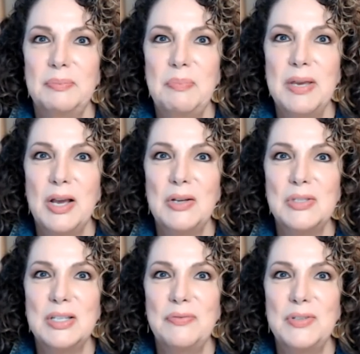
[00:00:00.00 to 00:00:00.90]

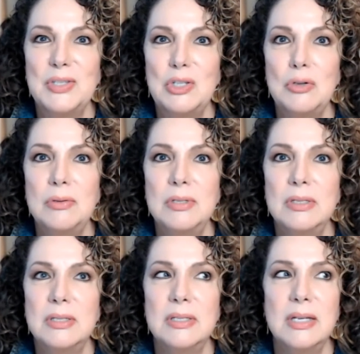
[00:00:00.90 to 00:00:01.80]
Because if a student
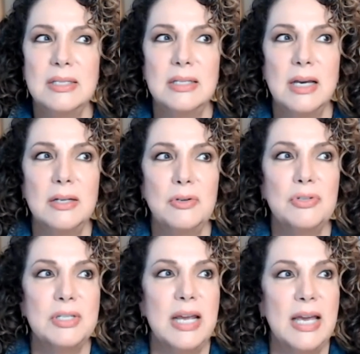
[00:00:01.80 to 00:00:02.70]
doesn't
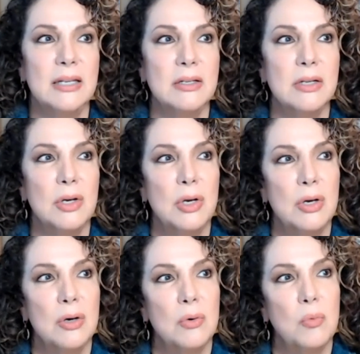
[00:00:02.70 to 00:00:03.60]
understand
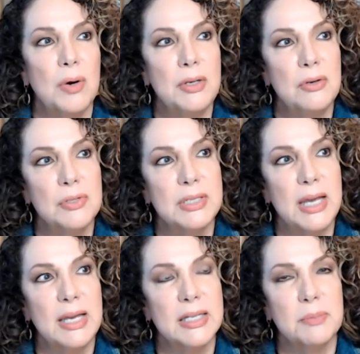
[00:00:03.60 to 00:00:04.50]
what you're
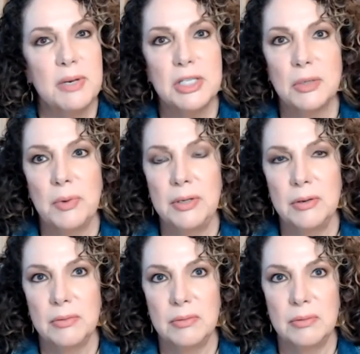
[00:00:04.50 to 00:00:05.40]
saying, especially when
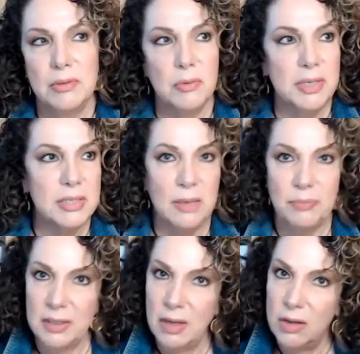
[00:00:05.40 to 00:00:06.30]
you're doing
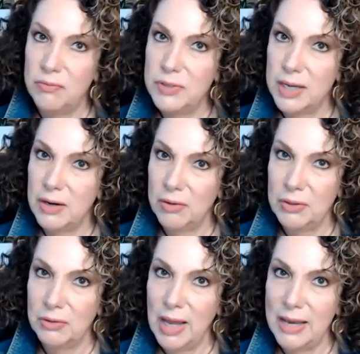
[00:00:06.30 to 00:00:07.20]
something that you've done all
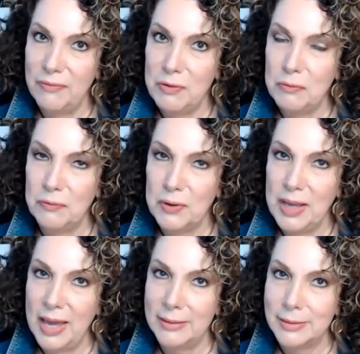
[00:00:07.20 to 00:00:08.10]
your life, you
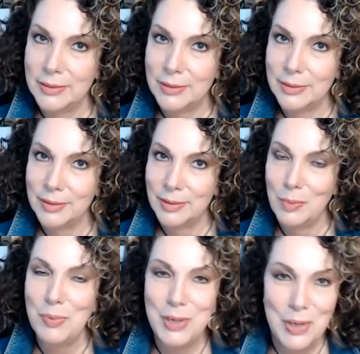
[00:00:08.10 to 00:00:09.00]
forget
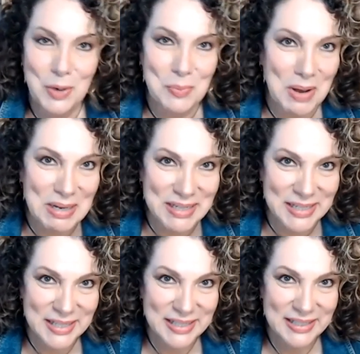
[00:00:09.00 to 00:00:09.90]
the beginner
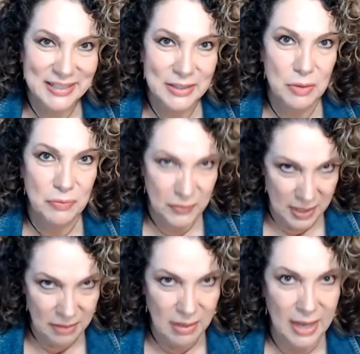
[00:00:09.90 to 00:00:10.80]
mind. You
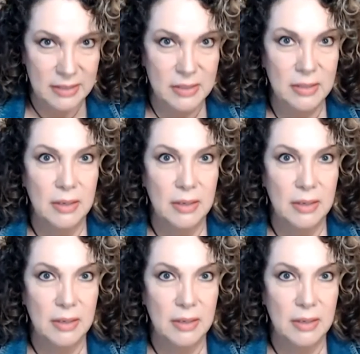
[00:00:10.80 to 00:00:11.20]
forget that.